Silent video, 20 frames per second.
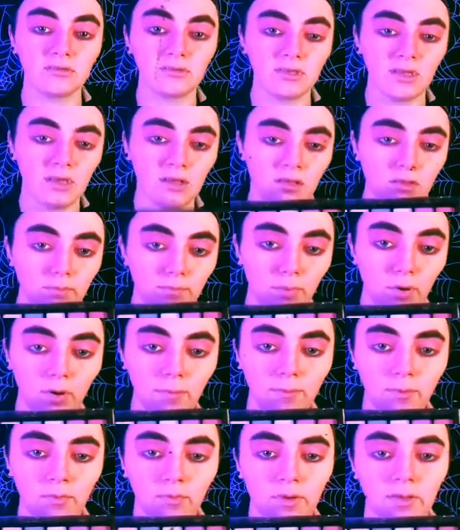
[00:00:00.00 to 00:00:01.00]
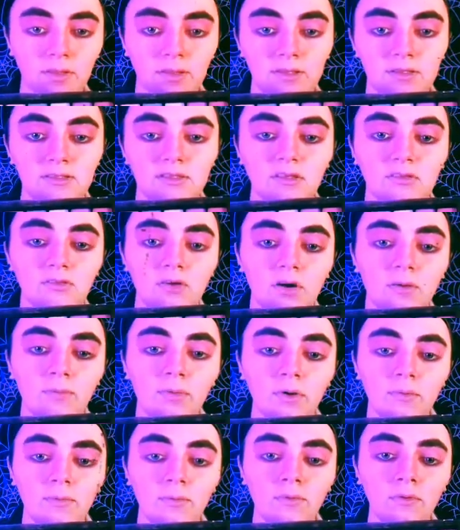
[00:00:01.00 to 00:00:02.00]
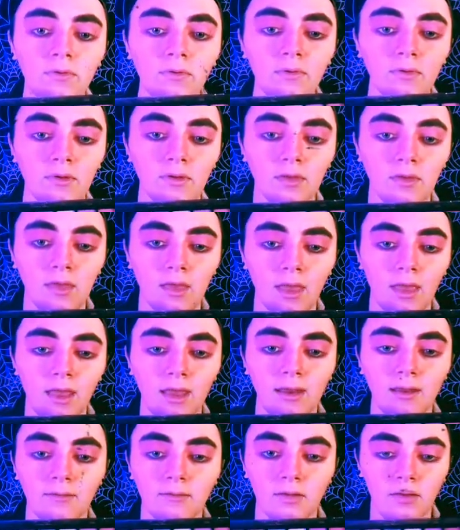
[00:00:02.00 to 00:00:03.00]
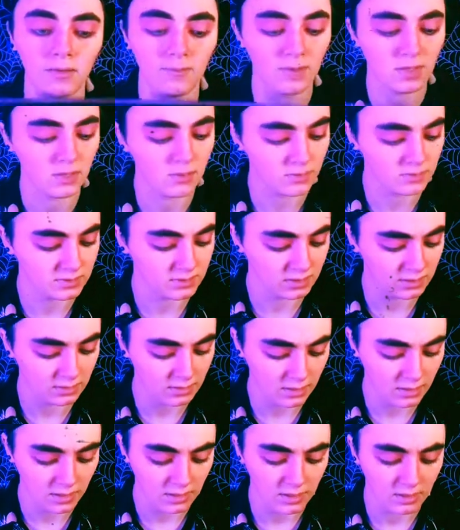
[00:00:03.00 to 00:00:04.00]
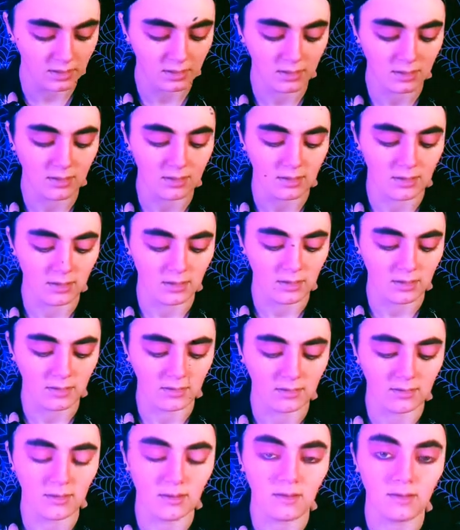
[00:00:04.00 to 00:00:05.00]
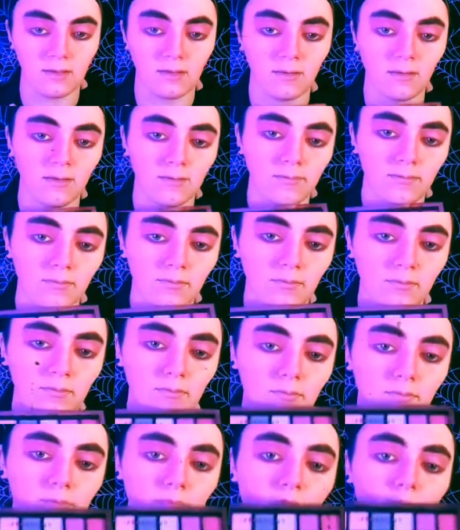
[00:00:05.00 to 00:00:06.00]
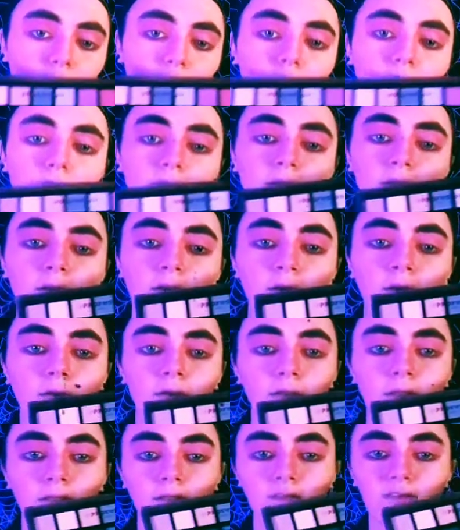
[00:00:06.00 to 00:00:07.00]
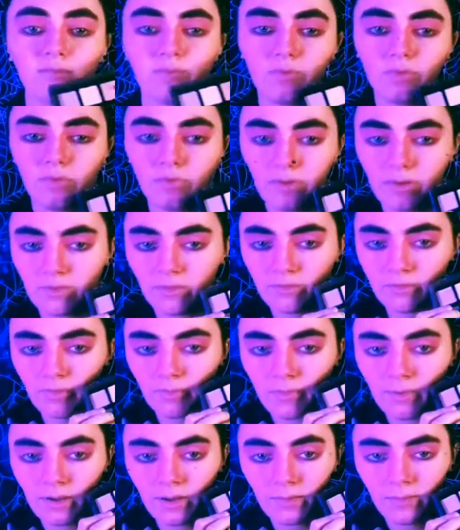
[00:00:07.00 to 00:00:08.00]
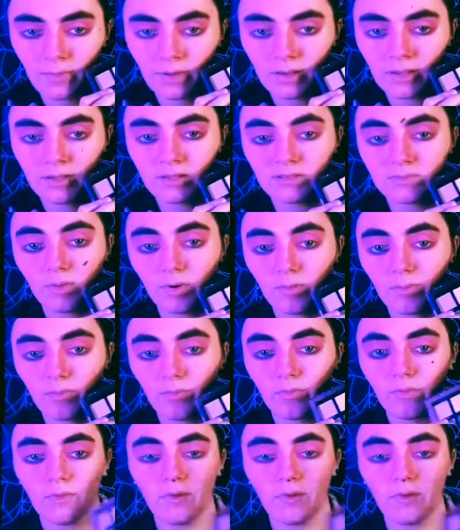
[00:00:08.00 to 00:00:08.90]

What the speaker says: the purple in this, the dark purple, and I'm going to be using the purple right here. It looks blue, I don't know why, but it is purple.